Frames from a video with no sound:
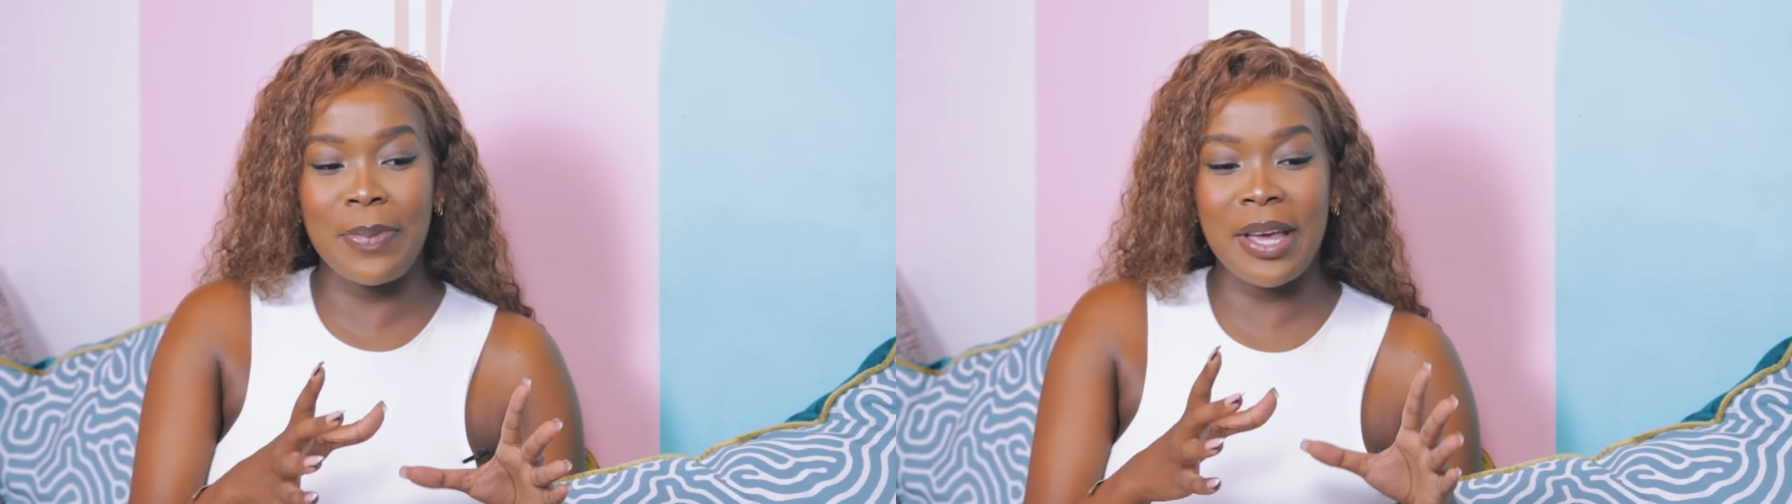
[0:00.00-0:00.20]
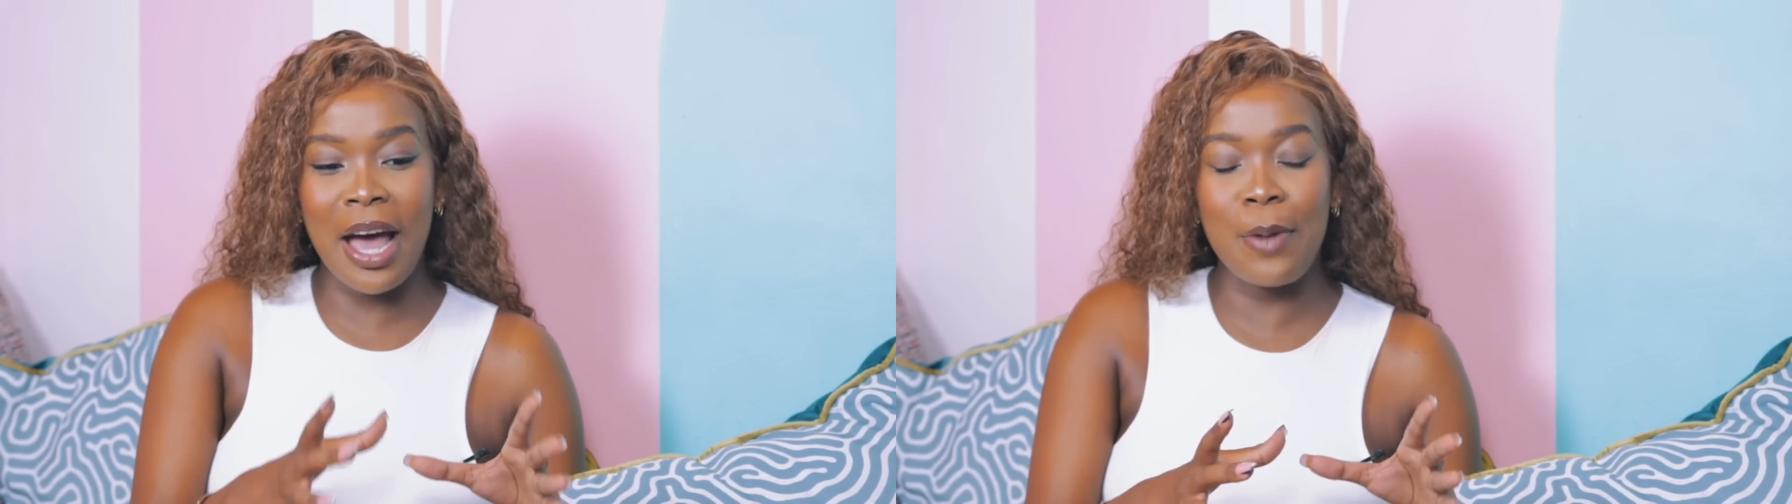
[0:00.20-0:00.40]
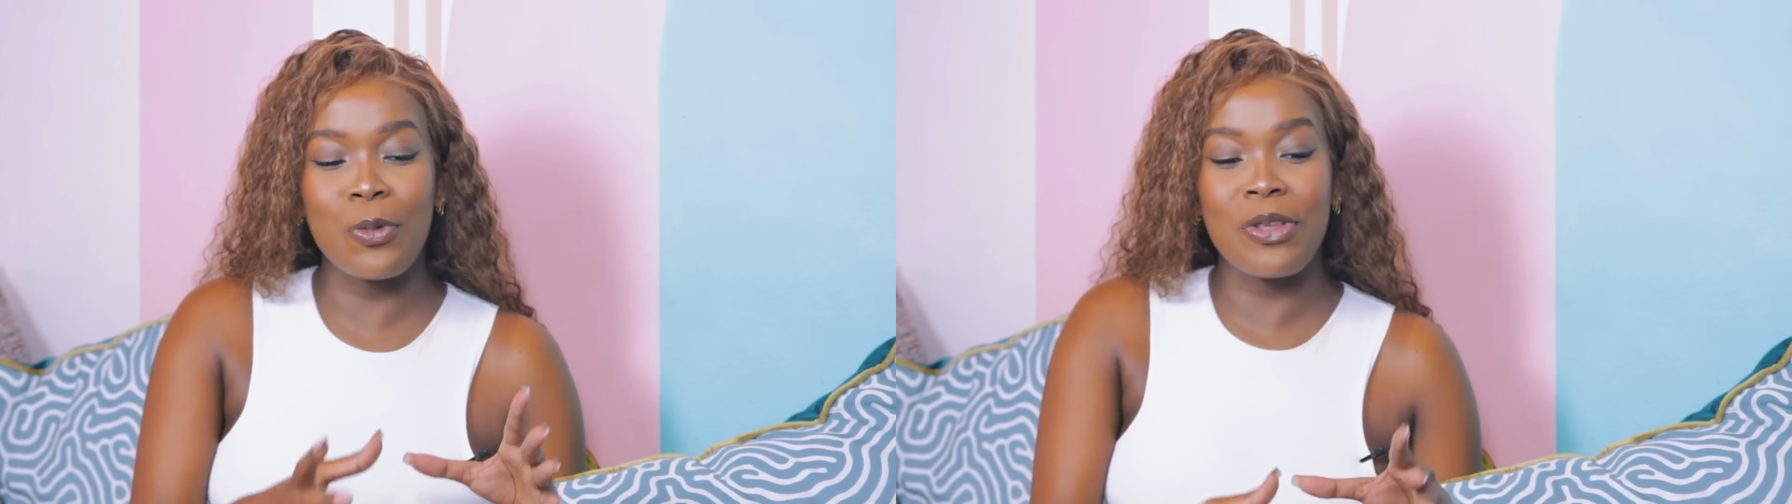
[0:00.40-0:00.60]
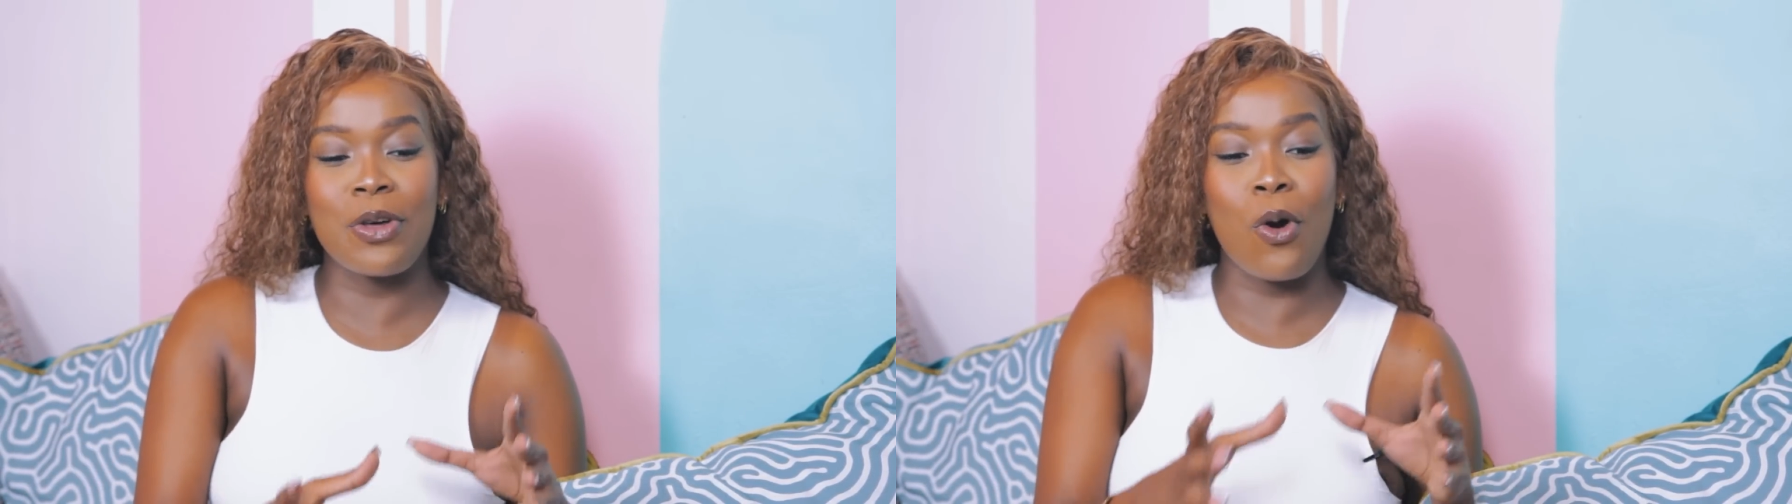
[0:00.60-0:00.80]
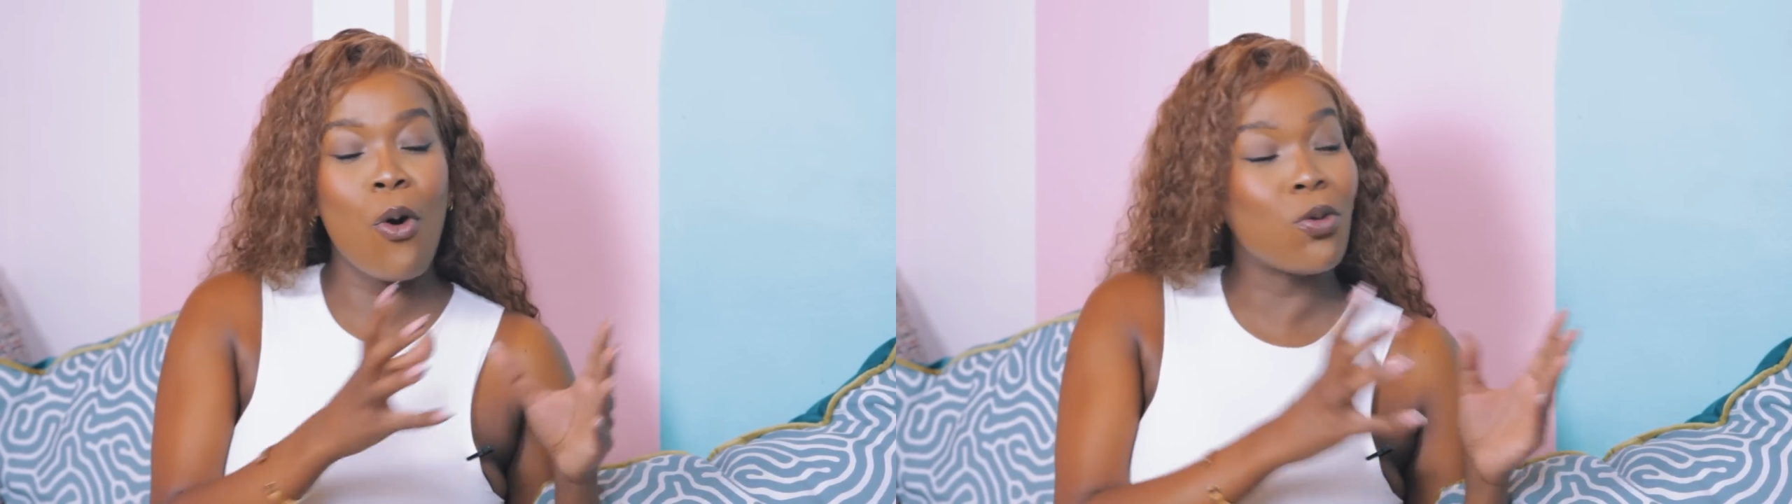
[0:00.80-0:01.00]
become with
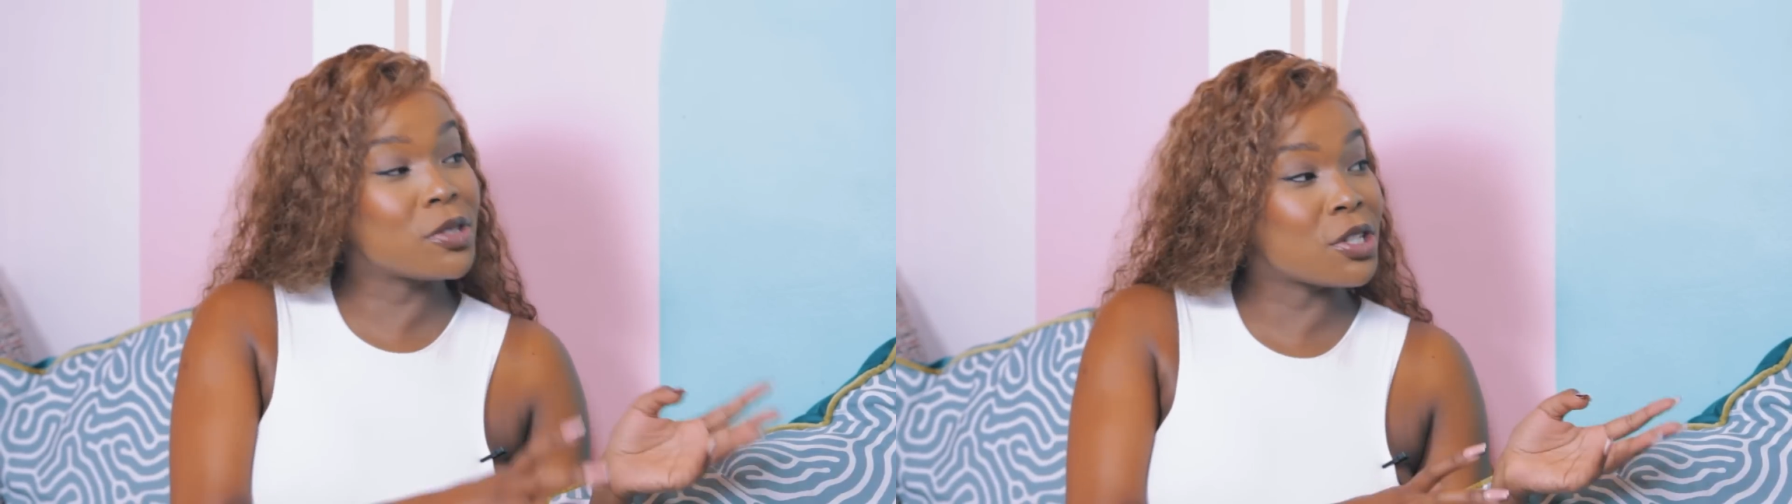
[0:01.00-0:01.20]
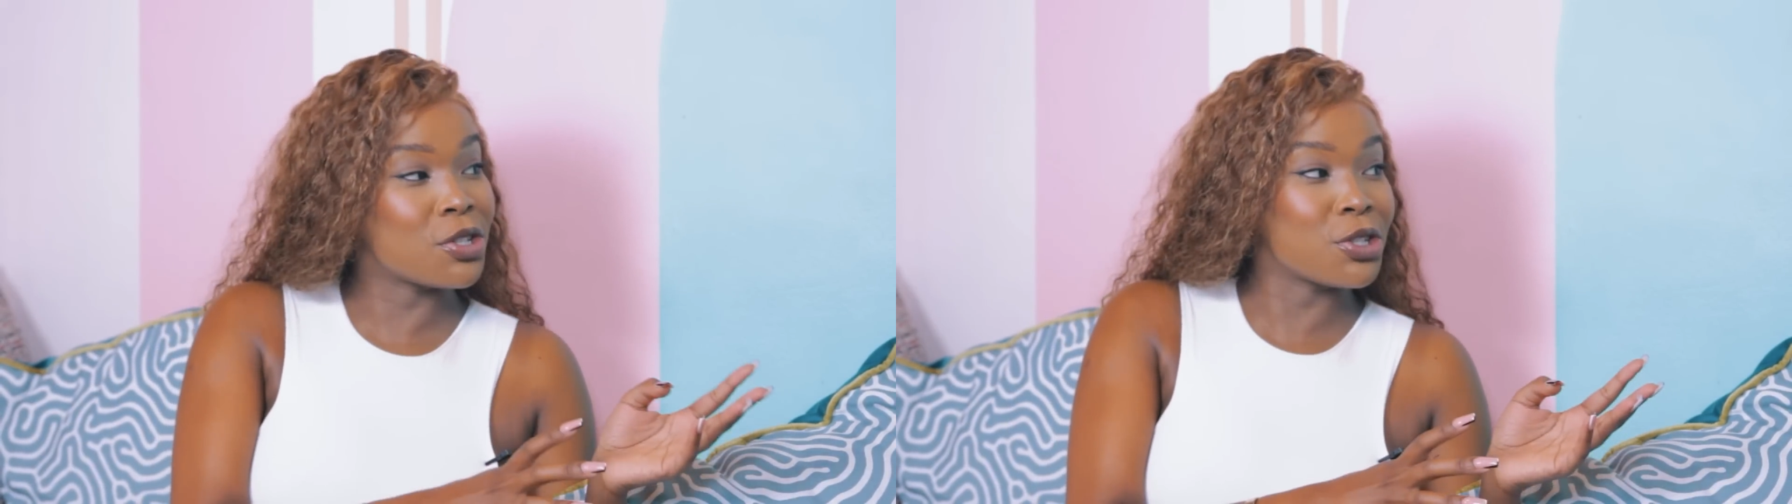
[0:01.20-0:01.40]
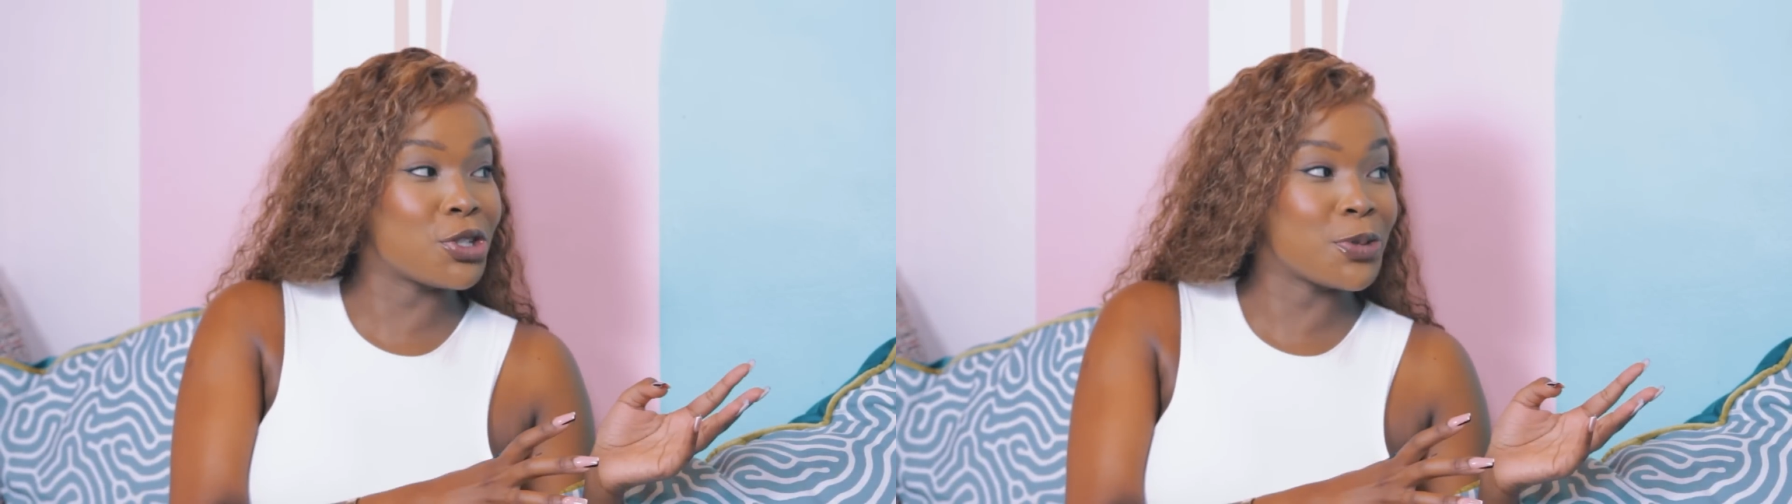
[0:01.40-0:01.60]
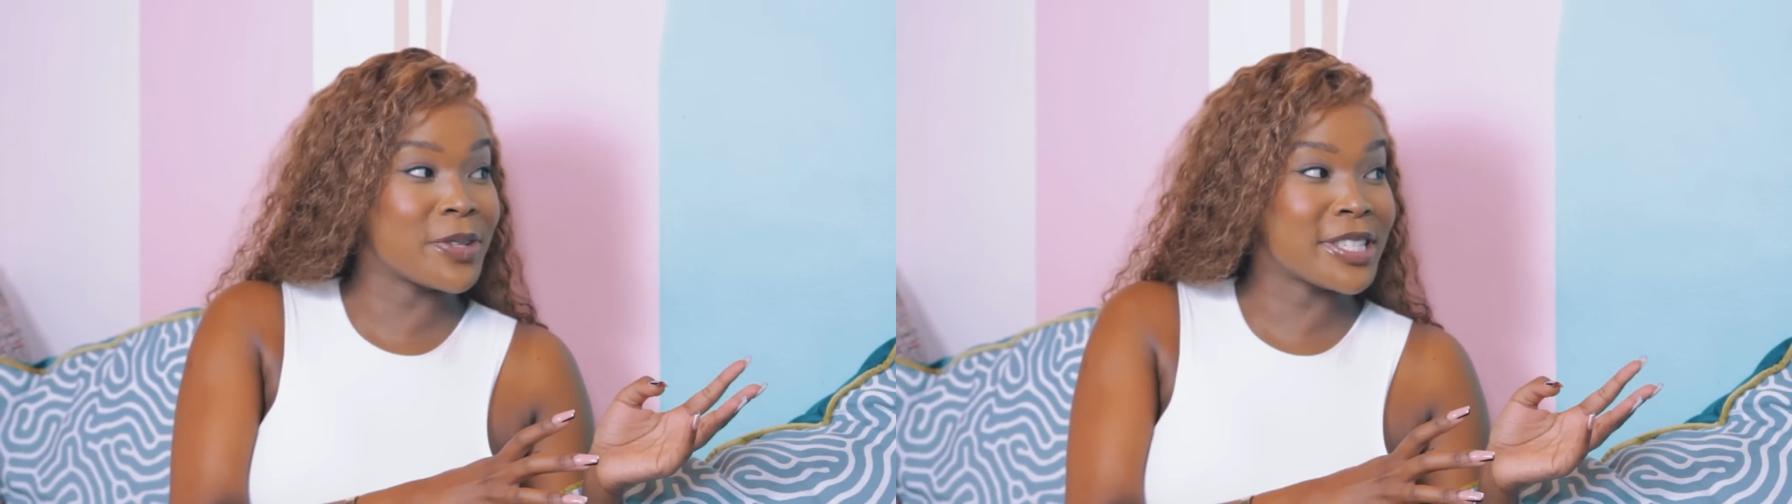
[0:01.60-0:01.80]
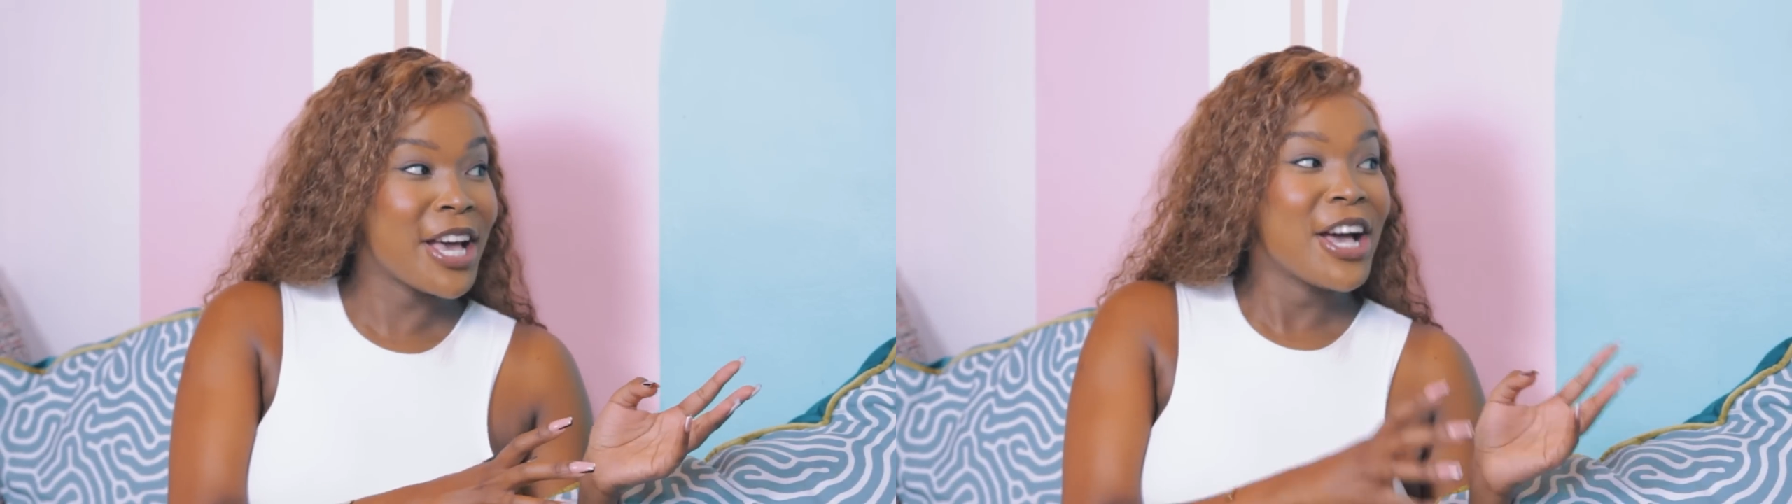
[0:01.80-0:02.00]
the older YouTubers?